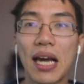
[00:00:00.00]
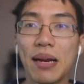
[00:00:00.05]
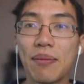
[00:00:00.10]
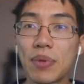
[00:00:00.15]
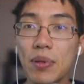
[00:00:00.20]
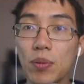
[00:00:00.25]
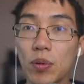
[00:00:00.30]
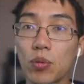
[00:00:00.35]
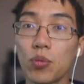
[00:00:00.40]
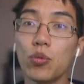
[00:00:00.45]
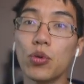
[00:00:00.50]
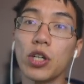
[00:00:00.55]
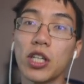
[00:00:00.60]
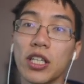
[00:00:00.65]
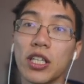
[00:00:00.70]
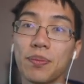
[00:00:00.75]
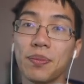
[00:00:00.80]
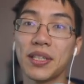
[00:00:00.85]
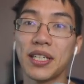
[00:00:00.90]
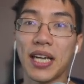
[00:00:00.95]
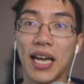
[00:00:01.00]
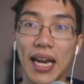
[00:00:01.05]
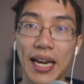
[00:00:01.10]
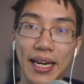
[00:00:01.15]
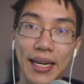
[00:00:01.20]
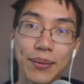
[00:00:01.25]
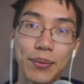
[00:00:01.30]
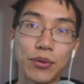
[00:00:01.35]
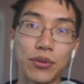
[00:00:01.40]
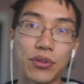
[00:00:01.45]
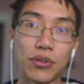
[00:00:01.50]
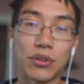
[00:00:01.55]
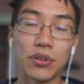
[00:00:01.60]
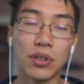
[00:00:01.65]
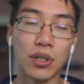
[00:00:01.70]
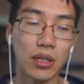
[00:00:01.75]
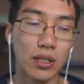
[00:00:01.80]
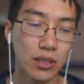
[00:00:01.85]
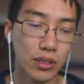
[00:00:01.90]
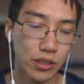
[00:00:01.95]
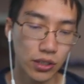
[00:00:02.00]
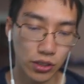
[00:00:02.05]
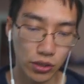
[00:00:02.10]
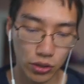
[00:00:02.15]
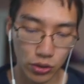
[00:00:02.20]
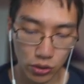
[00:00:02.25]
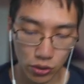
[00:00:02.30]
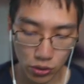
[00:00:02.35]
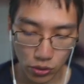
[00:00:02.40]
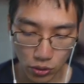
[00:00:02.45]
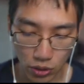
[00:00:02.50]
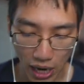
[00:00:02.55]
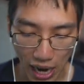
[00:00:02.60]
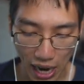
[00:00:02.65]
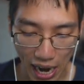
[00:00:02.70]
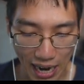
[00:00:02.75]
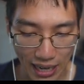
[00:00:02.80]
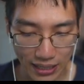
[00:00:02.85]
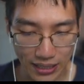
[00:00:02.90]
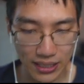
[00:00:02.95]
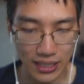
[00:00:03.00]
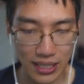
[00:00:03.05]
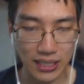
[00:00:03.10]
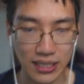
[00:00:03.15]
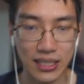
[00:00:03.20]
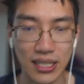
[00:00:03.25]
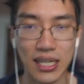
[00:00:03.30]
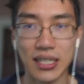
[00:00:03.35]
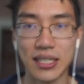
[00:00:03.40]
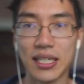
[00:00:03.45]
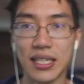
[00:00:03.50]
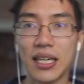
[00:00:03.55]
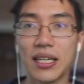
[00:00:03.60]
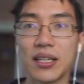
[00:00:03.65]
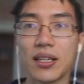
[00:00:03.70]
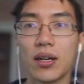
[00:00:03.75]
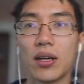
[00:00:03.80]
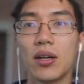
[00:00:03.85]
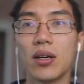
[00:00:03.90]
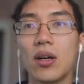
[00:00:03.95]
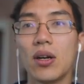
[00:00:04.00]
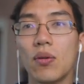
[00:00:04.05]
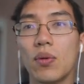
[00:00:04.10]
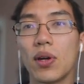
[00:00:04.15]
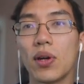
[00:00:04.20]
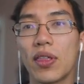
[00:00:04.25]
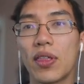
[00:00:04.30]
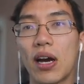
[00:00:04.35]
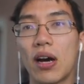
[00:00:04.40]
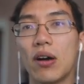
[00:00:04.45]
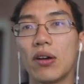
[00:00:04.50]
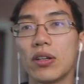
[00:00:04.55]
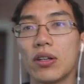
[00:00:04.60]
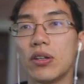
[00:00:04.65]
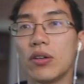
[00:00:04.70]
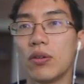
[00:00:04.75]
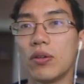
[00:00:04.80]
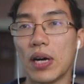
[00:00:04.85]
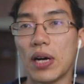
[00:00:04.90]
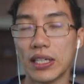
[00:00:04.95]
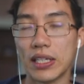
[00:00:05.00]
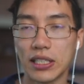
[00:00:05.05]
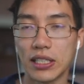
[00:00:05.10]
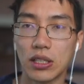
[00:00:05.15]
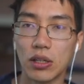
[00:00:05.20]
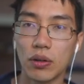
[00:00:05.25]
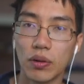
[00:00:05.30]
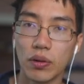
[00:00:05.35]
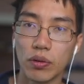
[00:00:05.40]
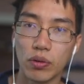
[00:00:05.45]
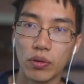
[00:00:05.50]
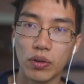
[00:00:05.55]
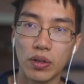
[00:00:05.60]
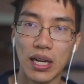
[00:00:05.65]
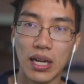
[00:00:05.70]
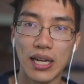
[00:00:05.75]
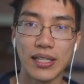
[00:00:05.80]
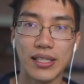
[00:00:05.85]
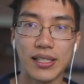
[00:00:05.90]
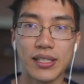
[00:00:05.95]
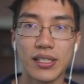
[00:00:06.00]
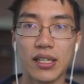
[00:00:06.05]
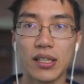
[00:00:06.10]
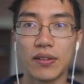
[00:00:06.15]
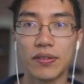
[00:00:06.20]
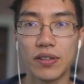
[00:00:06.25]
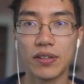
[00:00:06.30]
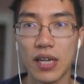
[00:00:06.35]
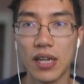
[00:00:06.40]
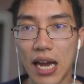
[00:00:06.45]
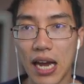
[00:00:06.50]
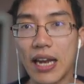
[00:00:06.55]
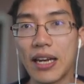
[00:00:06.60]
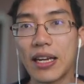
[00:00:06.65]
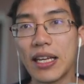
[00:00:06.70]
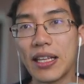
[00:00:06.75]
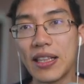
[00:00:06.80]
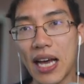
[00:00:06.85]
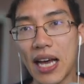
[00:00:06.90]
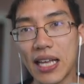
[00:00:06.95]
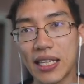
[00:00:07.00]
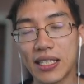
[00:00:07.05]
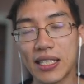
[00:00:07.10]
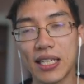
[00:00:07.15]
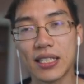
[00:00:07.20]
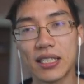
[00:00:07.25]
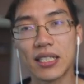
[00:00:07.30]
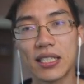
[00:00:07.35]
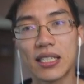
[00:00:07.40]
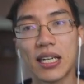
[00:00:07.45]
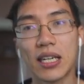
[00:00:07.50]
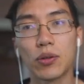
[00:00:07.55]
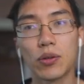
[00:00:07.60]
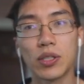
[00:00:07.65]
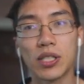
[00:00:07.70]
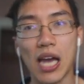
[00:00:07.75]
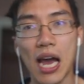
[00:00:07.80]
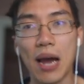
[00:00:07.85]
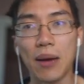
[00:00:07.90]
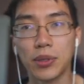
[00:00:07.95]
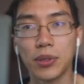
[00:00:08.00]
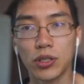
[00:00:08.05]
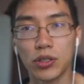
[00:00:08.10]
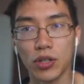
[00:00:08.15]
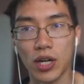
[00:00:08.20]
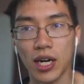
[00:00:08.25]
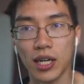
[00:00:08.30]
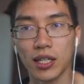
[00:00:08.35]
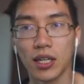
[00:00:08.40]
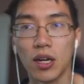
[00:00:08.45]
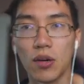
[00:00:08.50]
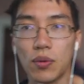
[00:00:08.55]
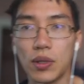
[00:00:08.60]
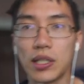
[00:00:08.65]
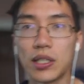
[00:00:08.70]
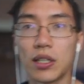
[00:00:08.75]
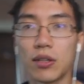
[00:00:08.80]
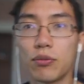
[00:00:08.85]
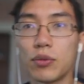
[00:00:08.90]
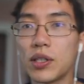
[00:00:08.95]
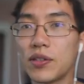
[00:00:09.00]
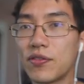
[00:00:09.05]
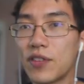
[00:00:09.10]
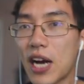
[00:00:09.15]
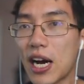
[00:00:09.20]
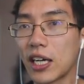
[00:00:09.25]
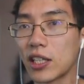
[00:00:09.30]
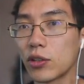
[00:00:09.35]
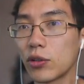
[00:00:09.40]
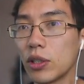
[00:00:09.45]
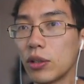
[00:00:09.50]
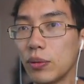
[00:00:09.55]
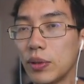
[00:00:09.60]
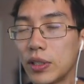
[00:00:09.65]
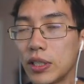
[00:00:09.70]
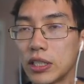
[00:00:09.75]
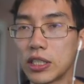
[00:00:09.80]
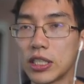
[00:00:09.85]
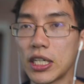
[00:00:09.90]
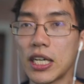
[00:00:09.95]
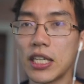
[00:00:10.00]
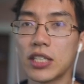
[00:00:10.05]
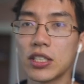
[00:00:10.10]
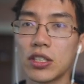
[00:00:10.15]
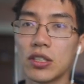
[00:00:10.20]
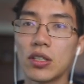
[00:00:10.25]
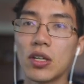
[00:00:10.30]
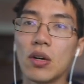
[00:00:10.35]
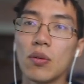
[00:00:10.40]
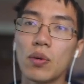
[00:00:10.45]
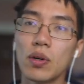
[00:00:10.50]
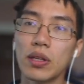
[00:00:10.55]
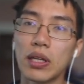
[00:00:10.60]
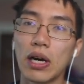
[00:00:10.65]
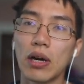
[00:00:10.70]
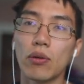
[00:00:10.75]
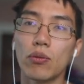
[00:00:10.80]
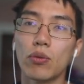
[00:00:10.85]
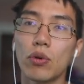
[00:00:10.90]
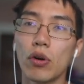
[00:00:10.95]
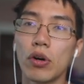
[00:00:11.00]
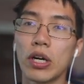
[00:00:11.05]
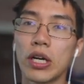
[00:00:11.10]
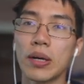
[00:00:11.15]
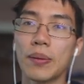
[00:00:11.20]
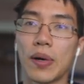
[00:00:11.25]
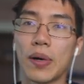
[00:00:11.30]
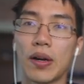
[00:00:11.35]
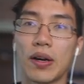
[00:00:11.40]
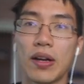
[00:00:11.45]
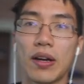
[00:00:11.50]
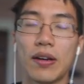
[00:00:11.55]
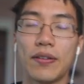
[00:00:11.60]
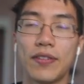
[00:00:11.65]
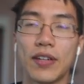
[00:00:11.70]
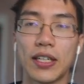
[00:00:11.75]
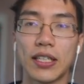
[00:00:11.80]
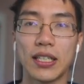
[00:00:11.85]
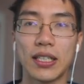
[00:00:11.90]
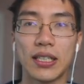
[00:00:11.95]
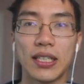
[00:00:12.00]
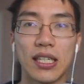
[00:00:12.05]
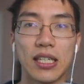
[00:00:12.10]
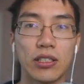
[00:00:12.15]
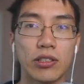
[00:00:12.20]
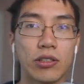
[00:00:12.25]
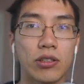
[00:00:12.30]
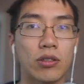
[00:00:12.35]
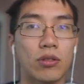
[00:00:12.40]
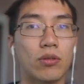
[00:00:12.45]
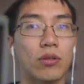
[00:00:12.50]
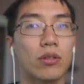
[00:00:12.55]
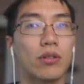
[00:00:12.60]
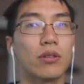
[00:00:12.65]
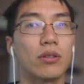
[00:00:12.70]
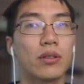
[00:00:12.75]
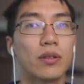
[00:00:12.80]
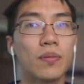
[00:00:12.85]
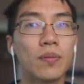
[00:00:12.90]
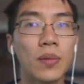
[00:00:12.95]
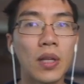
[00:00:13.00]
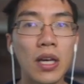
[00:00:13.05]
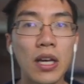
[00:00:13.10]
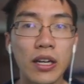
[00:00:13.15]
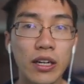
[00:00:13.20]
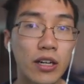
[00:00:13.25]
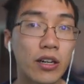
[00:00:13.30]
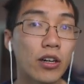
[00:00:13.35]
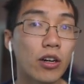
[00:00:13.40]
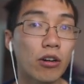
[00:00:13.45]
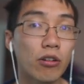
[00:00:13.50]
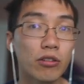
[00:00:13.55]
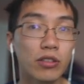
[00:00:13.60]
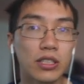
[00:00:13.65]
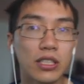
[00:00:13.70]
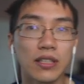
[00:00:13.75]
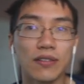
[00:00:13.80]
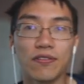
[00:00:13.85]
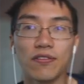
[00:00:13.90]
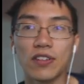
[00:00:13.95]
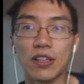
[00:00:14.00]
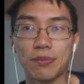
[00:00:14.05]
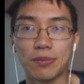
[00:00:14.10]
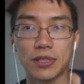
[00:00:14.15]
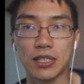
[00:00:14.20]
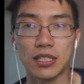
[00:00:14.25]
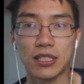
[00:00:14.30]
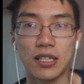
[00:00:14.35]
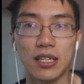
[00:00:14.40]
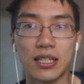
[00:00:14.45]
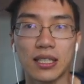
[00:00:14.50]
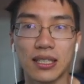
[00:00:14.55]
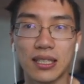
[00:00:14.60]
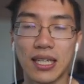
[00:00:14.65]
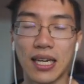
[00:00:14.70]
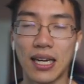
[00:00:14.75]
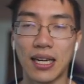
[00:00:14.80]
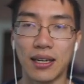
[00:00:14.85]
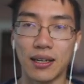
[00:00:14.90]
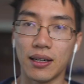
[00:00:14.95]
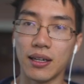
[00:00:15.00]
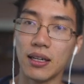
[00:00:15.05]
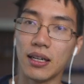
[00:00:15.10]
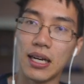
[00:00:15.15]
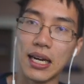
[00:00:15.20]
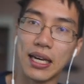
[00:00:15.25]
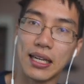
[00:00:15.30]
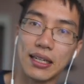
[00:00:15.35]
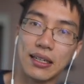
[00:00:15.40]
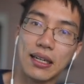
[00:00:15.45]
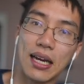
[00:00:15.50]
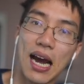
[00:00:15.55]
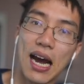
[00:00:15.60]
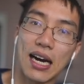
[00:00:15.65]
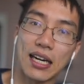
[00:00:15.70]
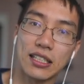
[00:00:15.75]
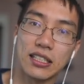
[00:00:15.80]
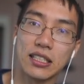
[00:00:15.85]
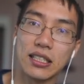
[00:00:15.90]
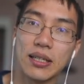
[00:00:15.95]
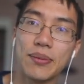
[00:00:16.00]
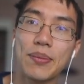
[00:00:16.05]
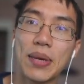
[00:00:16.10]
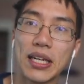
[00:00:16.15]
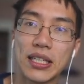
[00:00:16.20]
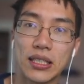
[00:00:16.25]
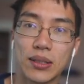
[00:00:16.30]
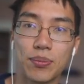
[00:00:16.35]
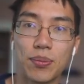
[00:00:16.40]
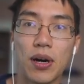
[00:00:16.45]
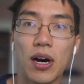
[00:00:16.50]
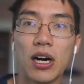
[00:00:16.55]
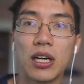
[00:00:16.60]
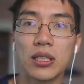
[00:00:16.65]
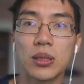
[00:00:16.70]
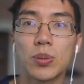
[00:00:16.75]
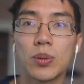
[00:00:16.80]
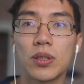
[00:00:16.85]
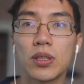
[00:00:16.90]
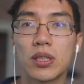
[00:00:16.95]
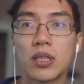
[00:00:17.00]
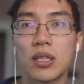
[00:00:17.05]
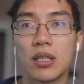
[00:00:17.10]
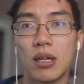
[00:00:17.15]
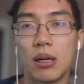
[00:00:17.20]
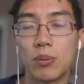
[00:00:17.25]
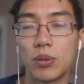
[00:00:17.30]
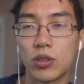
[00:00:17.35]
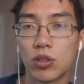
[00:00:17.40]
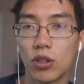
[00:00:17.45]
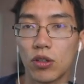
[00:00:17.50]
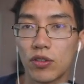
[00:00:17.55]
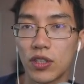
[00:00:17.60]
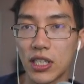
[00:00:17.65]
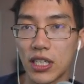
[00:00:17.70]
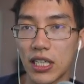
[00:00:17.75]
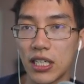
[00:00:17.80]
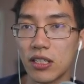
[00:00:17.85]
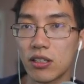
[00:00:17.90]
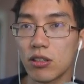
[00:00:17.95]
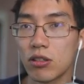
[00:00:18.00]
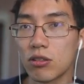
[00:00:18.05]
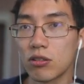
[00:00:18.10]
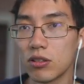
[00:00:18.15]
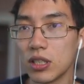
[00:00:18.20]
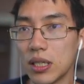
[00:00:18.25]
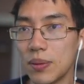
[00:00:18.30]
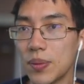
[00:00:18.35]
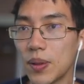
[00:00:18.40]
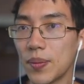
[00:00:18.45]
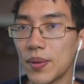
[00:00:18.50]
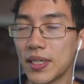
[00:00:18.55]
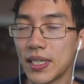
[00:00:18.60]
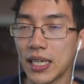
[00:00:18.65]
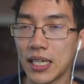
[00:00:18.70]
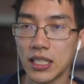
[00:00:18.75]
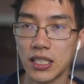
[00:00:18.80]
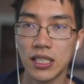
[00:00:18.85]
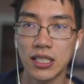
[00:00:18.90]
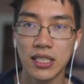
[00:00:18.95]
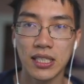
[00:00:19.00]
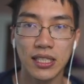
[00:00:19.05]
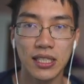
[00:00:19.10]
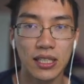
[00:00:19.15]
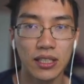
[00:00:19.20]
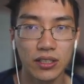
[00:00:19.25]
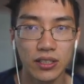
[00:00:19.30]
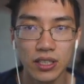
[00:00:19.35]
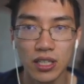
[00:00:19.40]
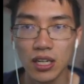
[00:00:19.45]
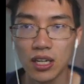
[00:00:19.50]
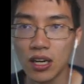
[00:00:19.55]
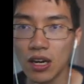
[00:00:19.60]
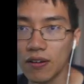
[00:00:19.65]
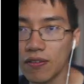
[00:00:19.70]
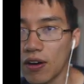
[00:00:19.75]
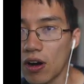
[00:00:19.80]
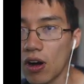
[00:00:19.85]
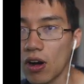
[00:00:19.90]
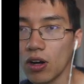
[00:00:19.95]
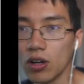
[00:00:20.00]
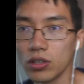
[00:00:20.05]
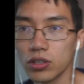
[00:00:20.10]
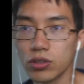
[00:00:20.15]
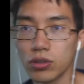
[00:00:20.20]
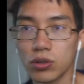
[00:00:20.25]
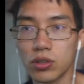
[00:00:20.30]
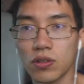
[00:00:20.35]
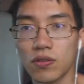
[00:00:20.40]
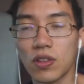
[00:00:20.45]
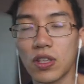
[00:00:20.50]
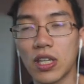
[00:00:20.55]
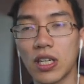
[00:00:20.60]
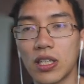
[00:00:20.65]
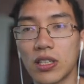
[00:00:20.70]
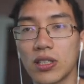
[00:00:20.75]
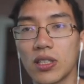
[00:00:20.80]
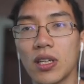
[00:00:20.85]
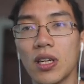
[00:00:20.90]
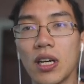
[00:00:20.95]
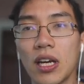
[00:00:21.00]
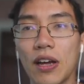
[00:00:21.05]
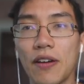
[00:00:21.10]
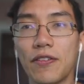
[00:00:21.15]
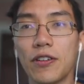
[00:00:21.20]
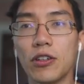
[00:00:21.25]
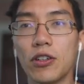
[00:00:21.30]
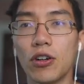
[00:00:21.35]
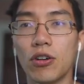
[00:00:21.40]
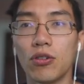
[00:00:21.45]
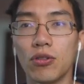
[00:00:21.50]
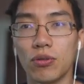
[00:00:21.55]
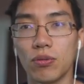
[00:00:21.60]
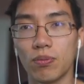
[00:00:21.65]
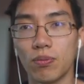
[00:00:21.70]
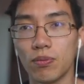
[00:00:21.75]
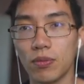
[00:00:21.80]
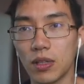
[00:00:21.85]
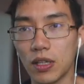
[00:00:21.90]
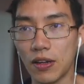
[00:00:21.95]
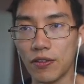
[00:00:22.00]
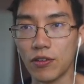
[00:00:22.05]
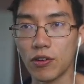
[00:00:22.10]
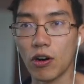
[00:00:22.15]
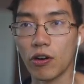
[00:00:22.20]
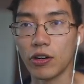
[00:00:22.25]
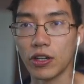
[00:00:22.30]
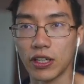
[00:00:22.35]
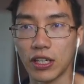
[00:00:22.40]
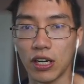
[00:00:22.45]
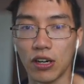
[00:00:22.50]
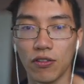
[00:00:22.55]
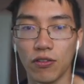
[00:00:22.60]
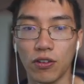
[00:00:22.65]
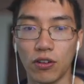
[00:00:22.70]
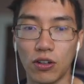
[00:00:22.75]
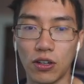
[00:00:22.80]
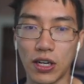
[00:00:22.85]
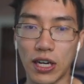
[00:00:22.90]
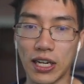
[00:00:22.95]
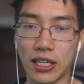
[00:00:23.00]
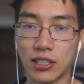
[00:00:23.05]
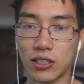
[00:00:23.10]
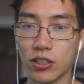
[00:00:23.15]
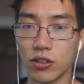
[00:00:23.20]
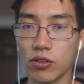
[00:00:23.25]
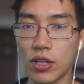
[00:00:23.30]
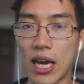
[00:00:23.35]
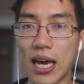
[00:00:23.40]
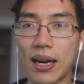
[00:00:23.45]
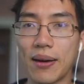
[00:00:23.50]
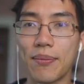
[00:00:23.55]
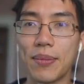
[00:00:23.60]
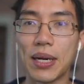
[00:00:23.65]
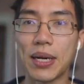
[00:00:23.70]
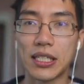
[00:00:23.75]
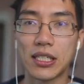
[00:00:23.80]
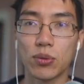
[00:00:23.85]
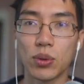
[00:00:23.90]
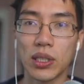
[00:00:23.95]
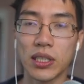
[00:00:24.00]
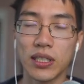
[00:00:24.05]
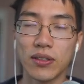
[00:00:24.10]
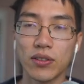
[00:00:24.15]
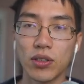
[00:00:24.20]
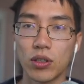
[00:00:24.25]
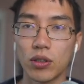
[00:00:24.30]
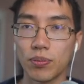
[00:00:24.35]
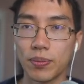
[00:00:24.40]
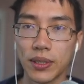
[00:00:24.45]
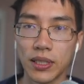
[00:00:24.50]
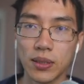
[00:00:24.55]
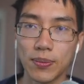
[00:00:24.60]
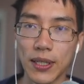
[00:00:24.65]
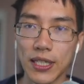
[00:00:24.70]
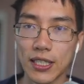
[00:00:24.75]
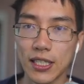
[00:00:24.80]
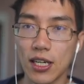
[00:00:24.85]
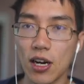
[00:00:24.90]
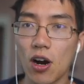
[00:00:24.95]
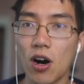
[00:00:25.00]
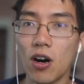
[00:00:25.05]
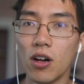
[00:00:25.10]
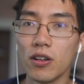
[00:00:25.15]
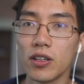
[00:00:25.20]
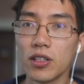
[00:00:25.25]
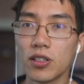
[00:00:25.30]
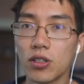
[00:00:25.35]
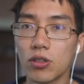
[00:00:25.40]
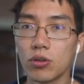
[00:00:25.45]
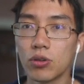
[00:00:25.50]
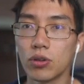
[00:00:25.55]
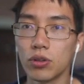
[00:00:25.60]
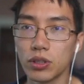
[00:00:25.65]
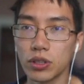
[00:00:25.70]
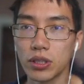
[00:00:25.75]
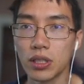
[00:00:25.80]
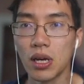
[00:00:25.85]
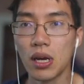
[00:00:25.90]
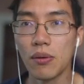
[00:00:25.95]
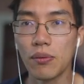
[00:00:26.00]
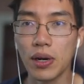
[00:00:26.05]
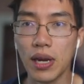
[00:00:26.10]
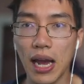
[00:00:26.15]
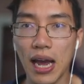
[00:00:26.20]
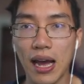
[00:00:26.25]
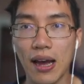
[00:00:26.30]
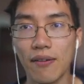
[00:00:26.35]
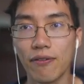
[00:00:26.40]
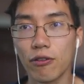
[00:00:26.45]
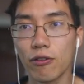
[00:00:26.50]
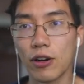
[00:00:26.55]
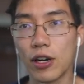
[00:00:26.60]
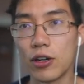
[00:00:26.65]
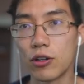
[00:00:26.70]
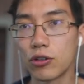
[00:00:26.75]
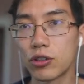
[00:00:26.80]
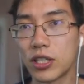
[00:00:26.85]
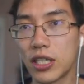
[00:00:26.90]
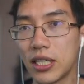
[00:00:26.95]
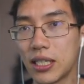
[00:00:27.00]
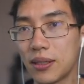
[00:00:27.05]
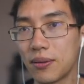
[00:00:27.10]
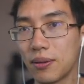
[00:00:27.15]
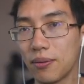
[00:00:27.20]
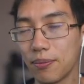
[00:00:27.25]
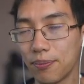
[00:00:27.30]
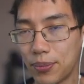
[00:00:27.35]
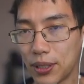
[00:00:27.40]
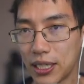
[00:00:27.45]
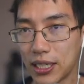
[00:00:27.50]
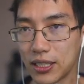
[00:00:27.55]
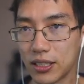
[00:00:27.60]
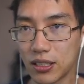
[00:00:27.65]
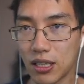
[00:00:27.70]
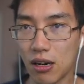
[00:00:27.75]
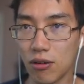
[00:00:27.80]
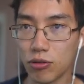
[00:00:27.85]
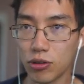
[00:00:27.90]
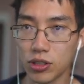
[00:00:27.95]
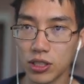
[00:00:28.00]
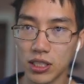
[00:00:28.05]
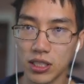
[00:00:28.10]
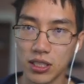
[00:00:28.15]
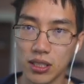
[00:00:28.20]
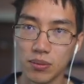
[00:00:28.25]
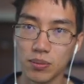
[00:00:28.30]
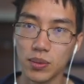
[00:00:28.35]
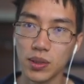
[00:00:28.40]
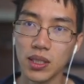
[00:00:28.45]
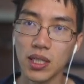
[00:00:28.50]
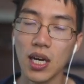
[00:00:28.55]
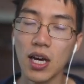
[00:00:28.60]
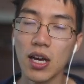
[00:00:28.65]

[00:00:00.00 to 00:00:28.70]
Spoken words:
and people wouldn't be able to access that data without actually going through the class itself. And in that sense, the data was abstract. We could refactor it, we could change it without worrying about affecting the external world. Concurrency flips this on its head. It actually makes it possible to observe the internal implementation details of all sorts of things if you aren't careful. And so that makes it really difficult because basically all the tools we have for understanding big software systems,